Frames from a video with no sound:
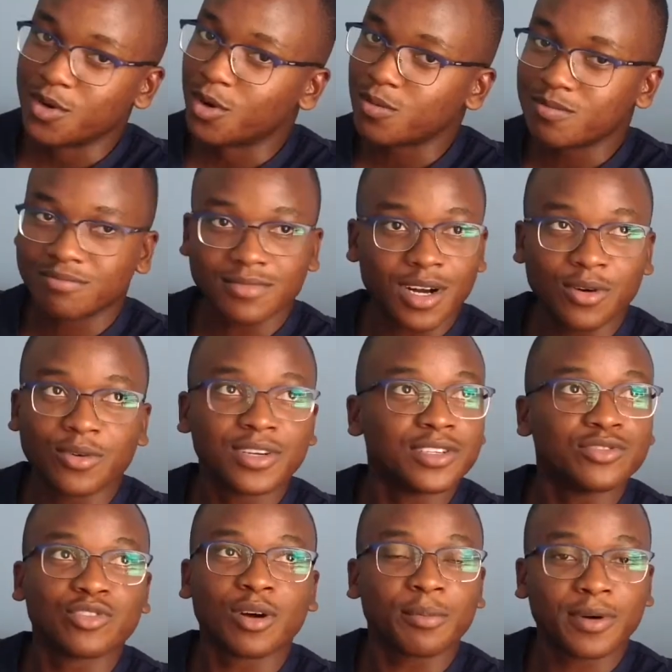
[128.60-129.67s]
No, I
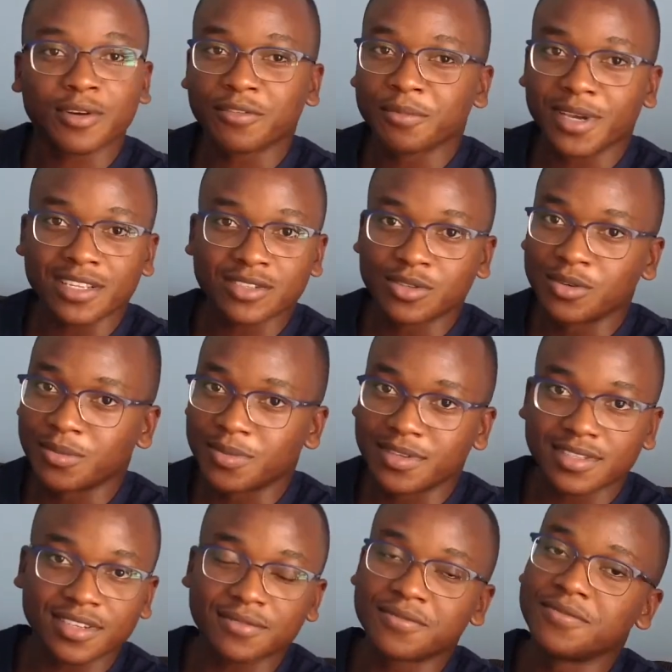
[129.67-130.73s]
wouldn't drop out of med school
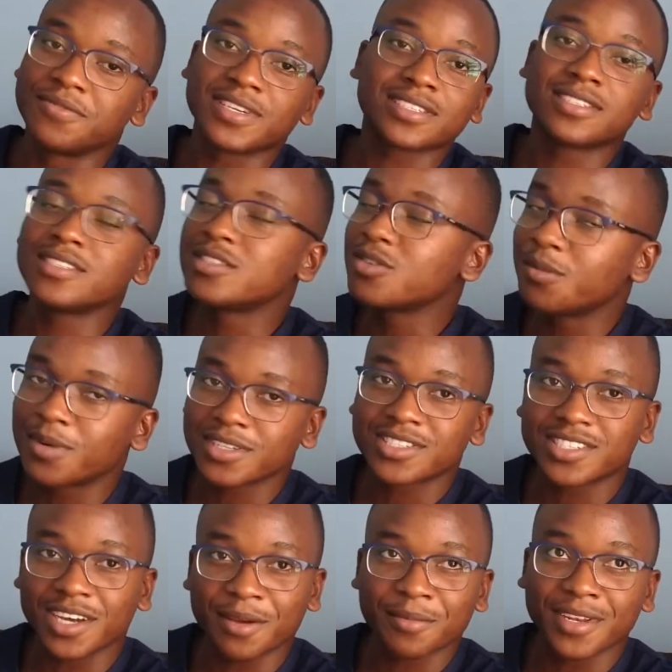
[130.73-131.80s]
because I've invested so much
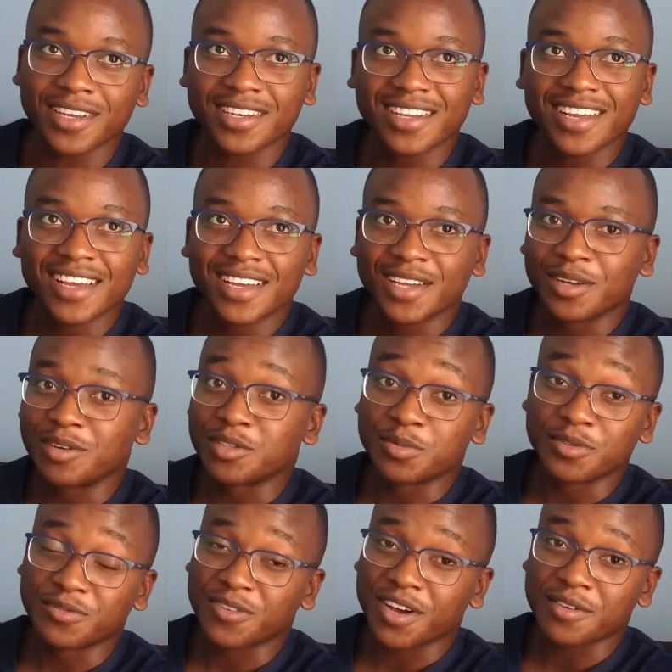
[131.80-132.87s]
time in it. It's
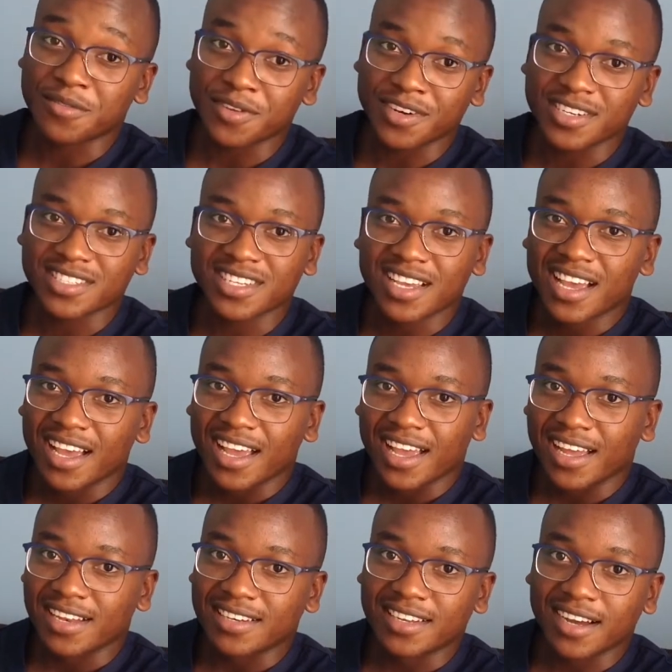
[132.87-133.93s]
been 5 years,
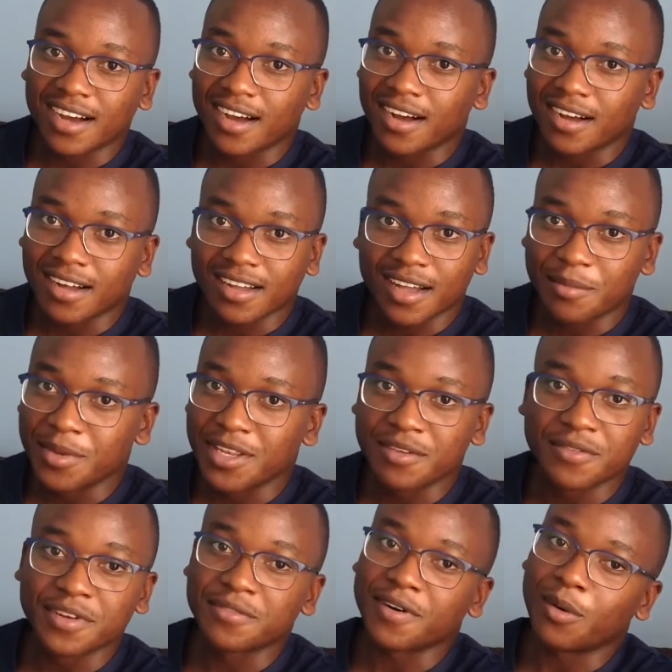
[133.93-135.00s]
and
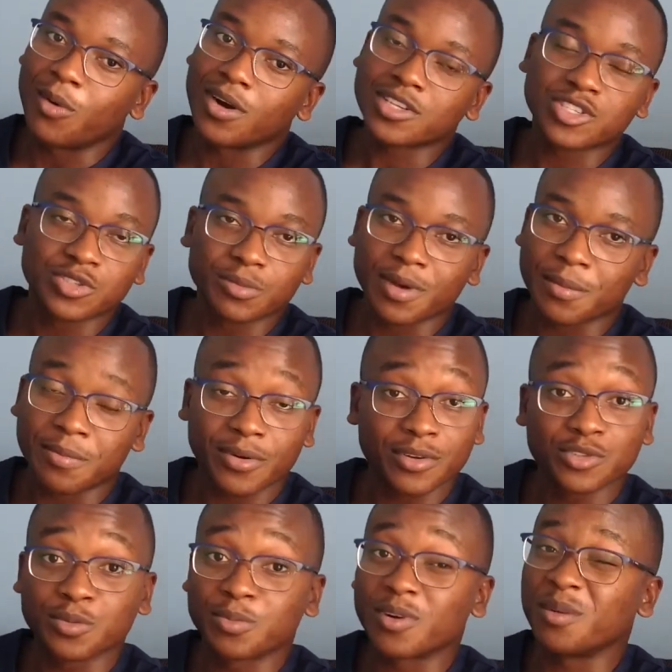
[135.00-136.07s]
even if I was to, my
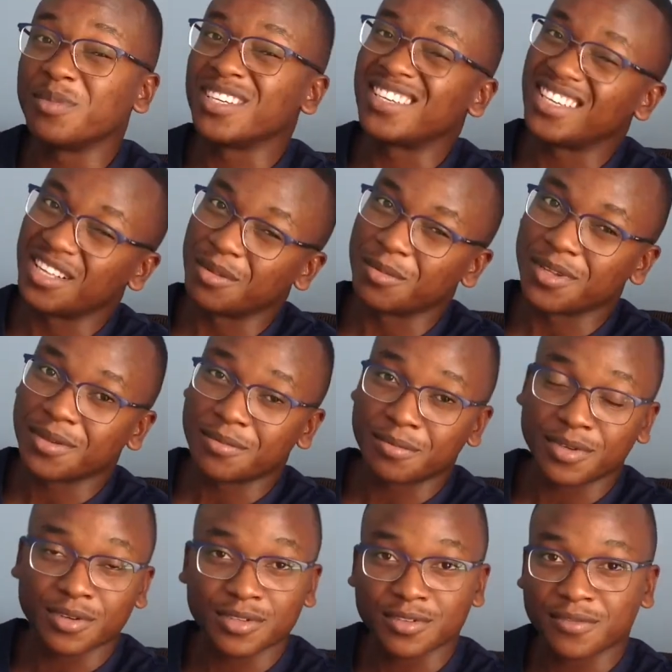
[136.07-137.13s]
parents would probably kill me
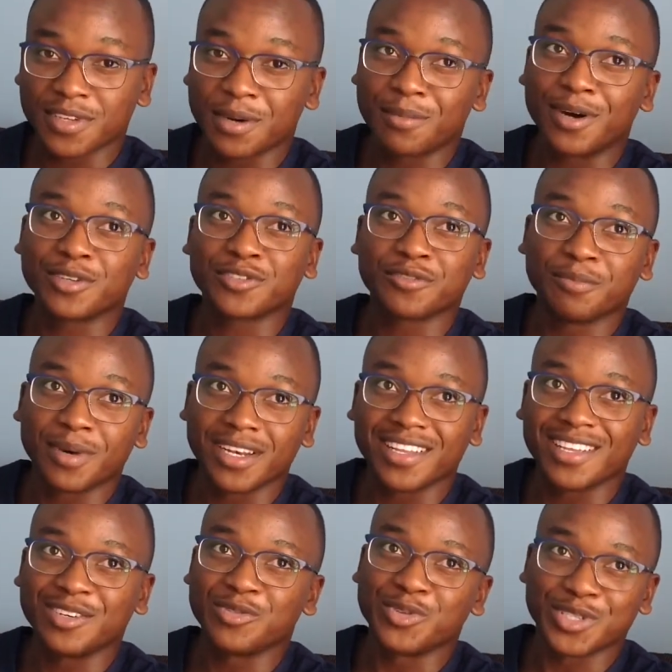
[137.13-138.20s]
because of the amount of
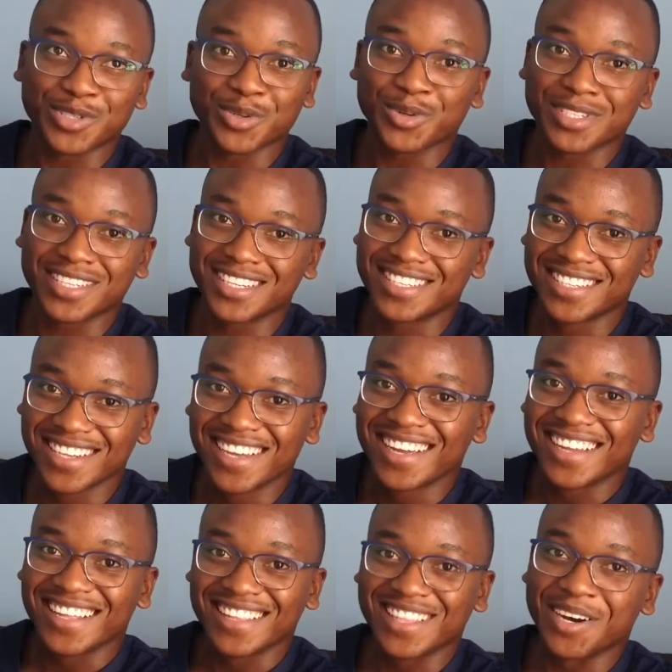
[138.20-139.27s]
money and resources
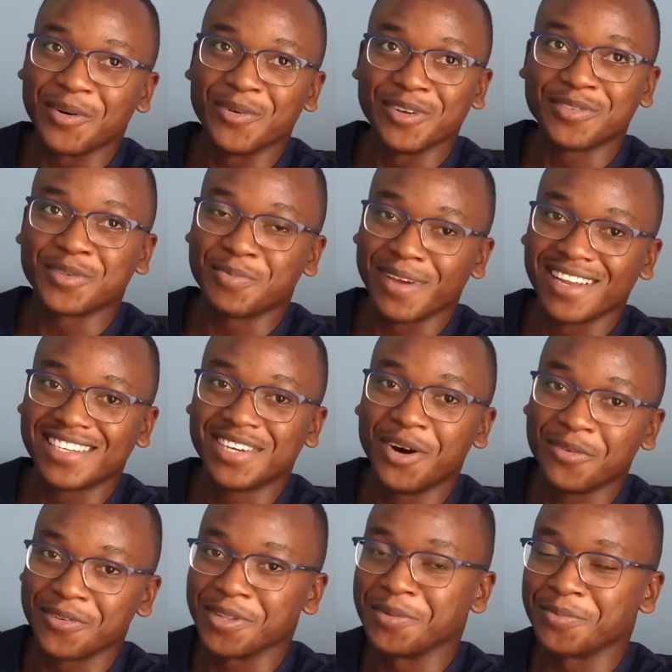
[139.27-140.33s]
that we've spent
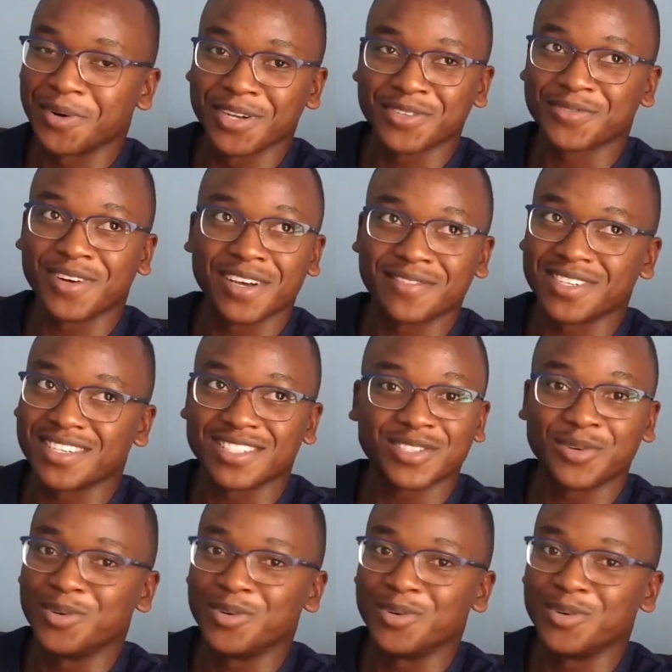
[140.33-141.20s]
over the past 5 years. So